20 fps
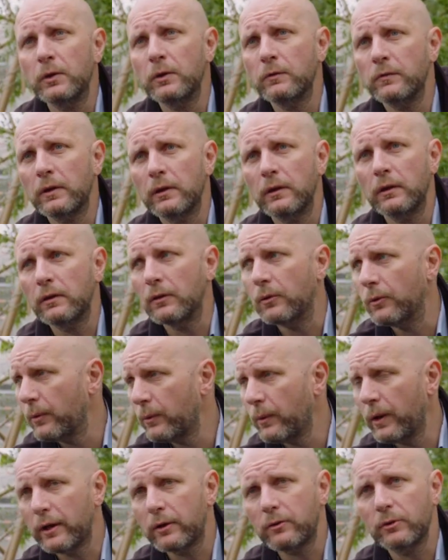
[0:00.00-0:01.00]
moving all
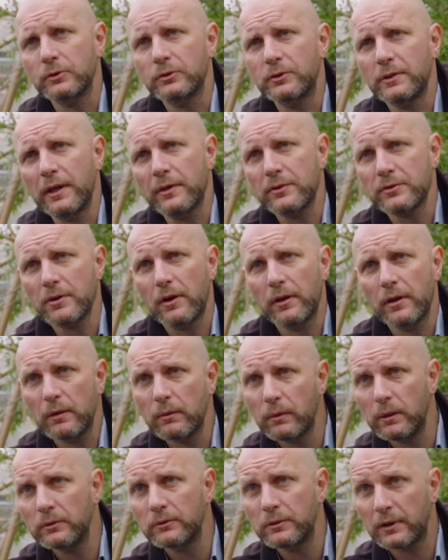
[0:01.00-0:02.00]
the way across the other side of
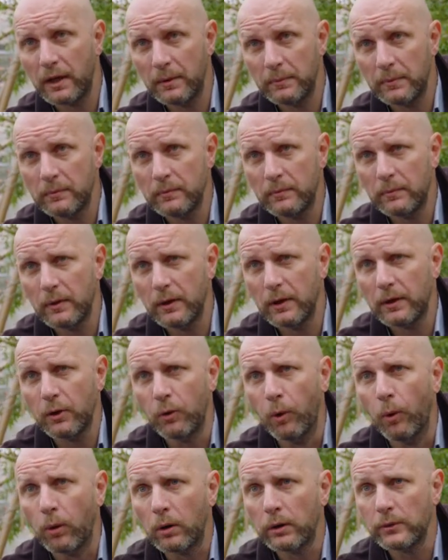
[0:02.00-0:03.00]
the world to come and work at
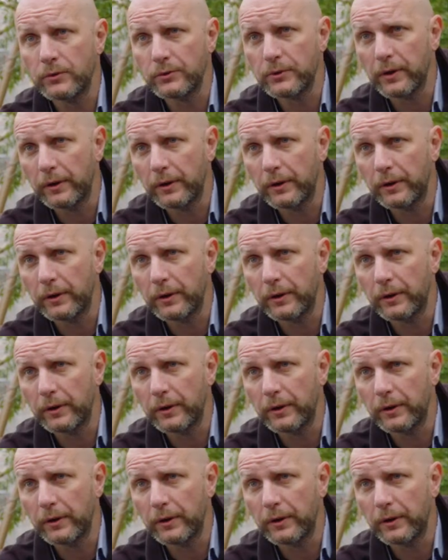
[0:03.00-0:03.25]
Auckland